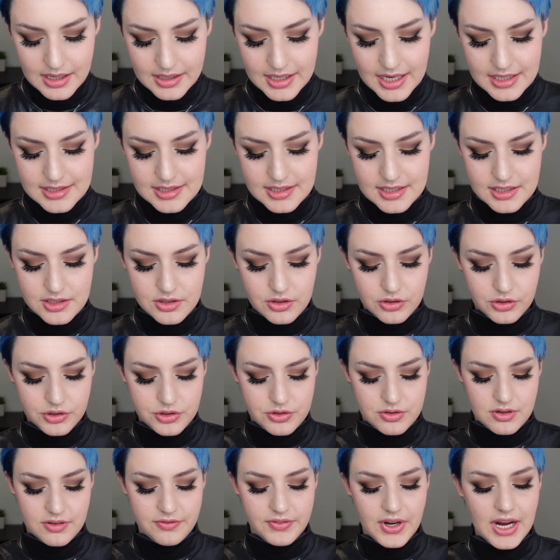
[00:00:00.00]
Next is
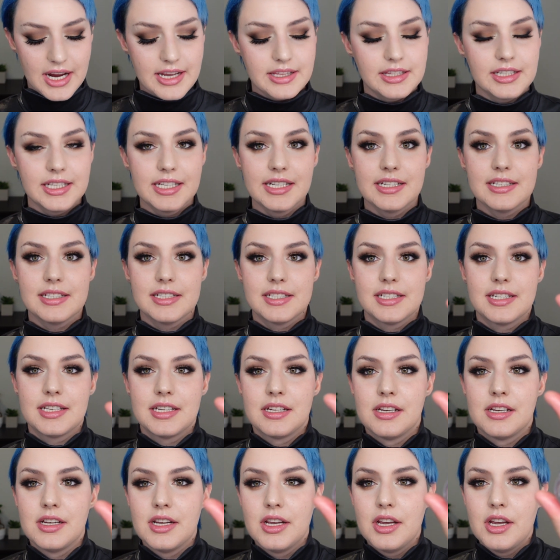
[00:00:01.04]
Ultraviolet,
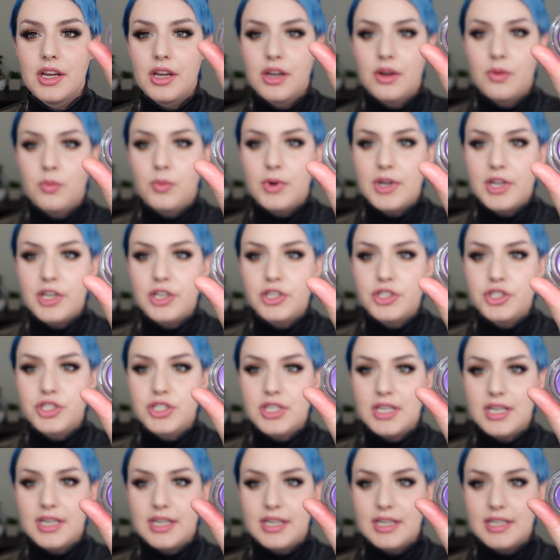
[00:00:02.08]

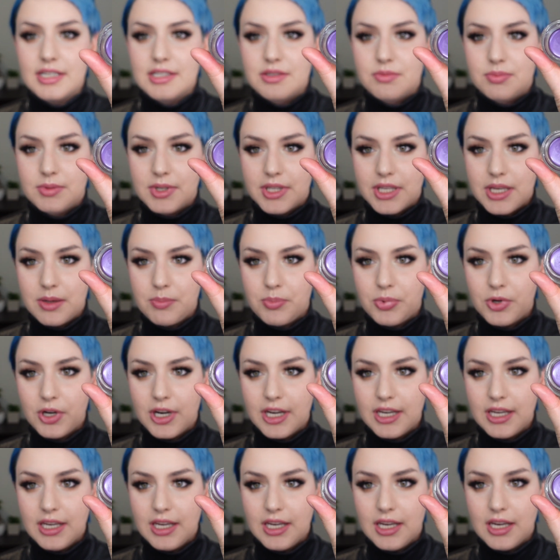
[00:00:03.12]
which is really
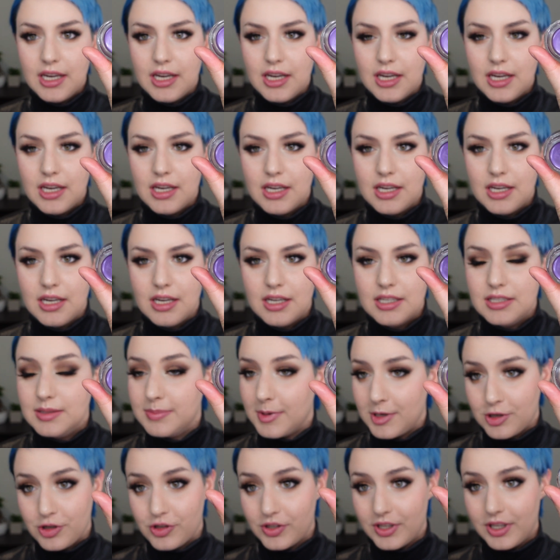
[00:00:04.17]
pretty,
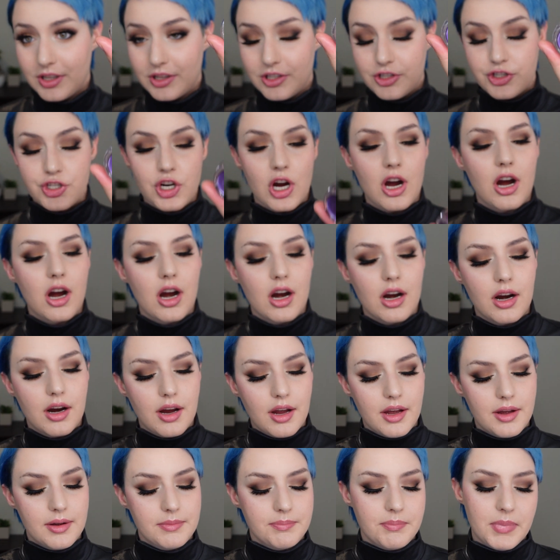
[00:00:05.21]
especially in the
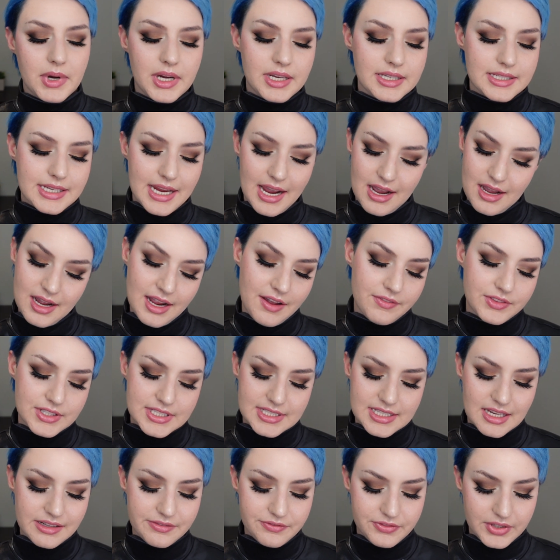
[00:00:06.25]
jar. But yeah, I have the
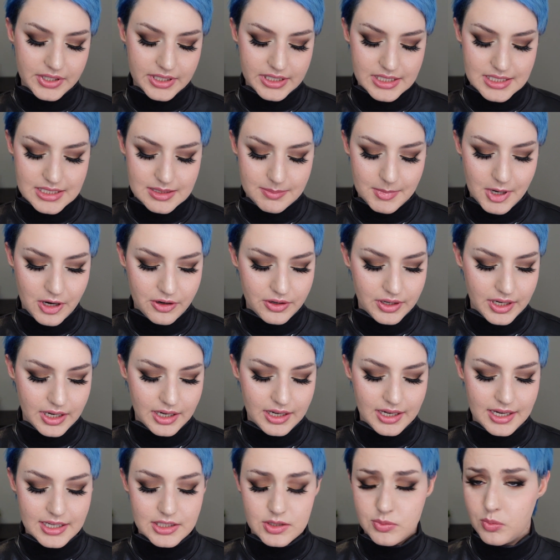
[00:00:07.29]
same feelings about
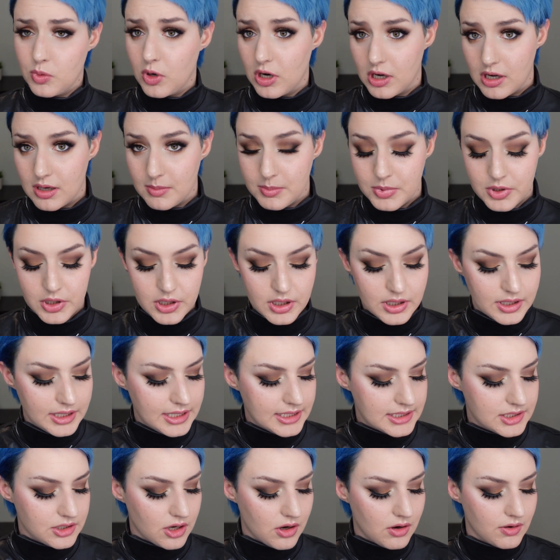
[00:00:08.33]
it. It's workable,
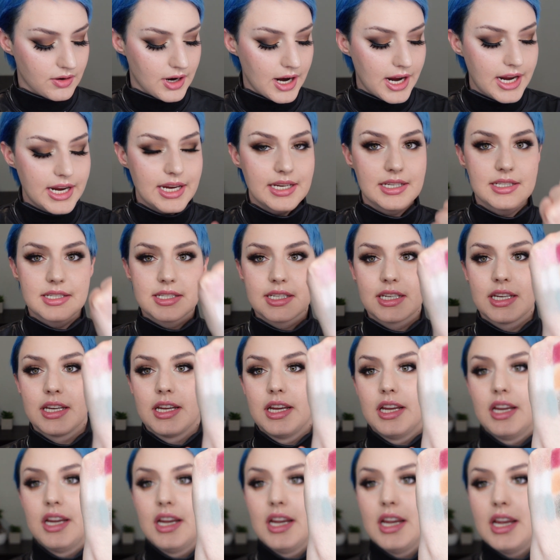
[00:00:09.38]
it's all right.
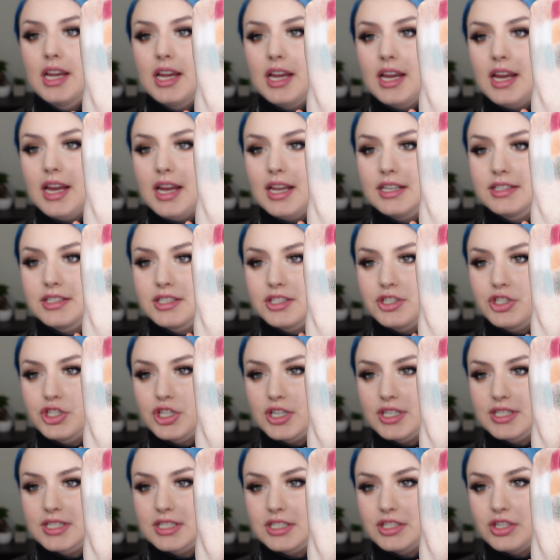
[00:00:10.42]
It's
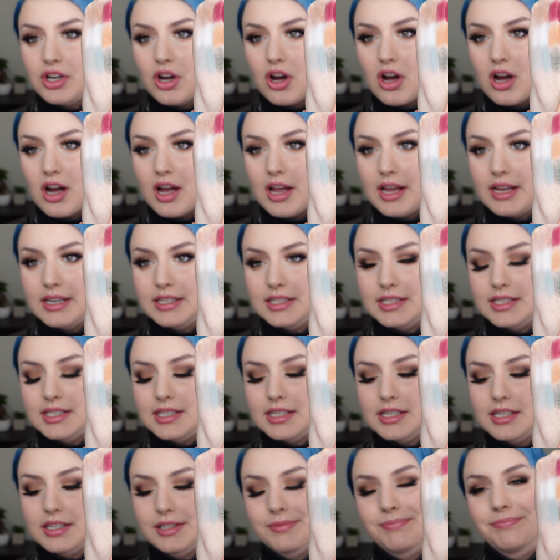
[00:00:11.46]
just
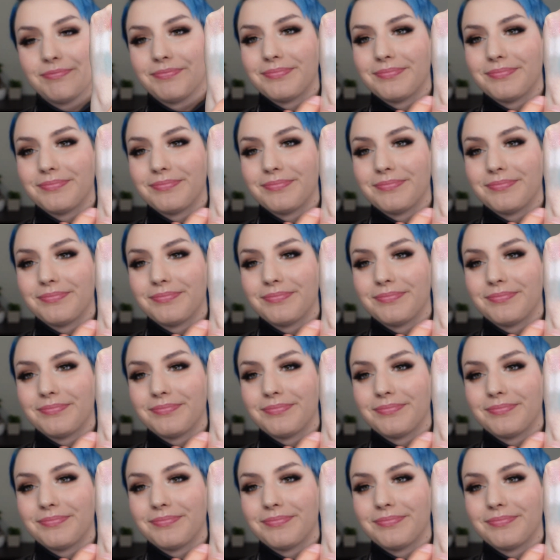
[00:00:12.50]
not